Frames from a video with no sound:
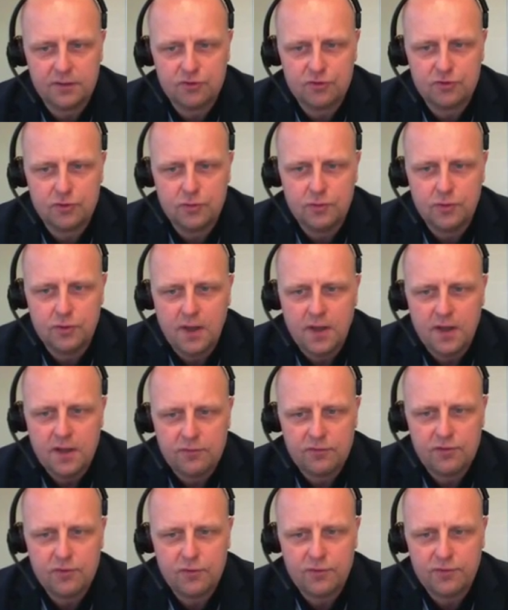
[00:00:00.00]

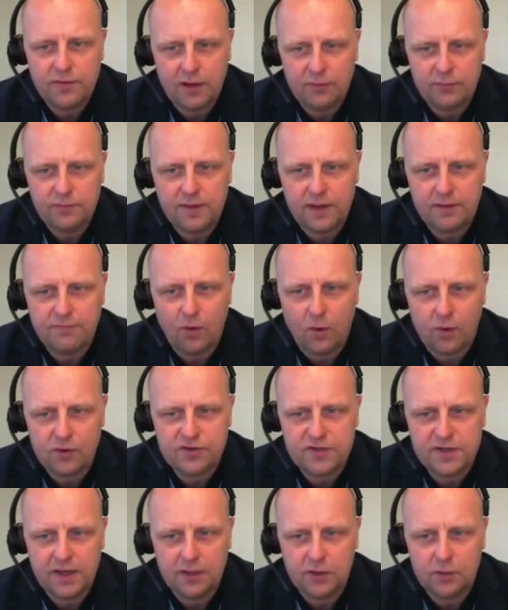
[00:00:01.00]
2,004
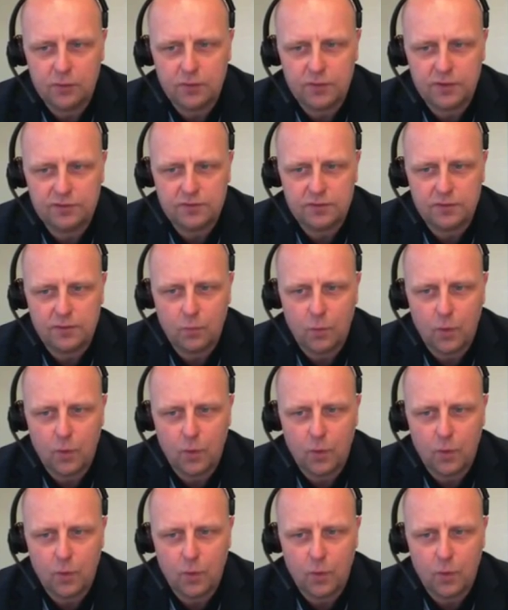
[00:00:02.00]
shareholders,